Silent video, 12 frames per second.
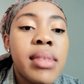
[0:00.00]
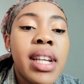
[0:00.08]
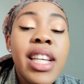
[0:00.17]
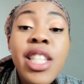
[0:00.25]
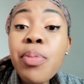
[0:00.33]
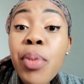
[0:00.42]
an
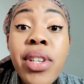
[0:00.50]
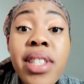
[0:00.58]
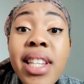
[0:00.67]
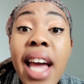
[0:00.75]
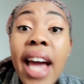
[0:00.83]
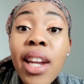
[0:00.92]
experience
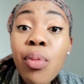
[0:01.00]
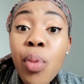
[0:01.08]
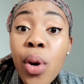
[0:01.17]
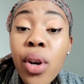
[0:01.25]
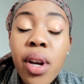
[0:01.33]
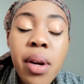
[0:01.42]
that I had at
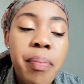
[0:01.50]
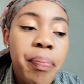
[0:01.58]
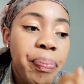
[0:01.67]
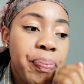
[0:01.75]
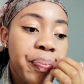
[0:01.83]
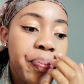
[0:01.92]
work.
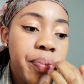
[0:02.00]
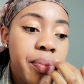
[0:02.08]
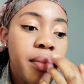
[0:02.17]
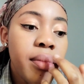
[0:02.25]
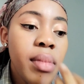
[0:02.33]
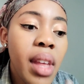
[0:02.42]

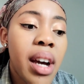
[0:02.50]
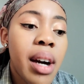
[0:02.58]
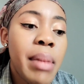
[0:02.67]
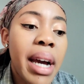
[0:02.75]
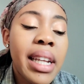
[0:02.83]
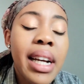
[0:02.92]

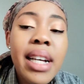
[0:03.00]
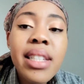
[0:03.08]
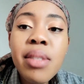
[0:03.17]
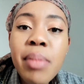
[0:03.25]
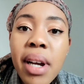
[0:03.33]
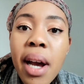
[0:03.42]
Um, I had a
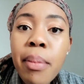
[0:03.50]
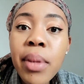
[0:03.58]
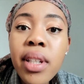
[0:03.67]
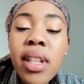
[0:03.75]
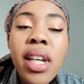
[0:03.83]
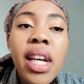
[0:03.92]
customer come
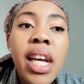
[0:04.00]
in.